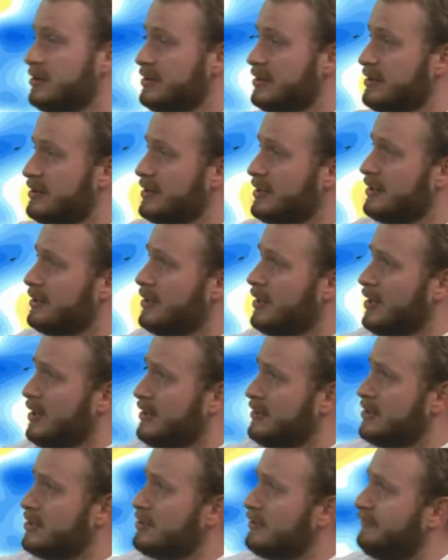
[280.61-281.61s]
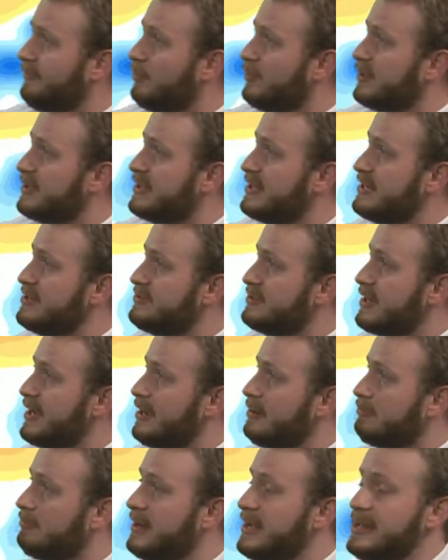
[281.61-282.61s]
near the Florida Keys, we
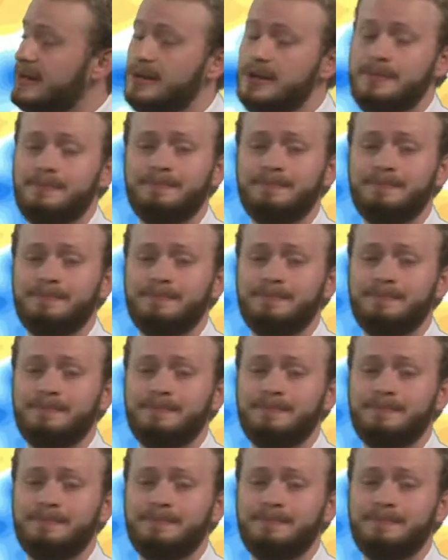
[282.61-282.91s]
got red.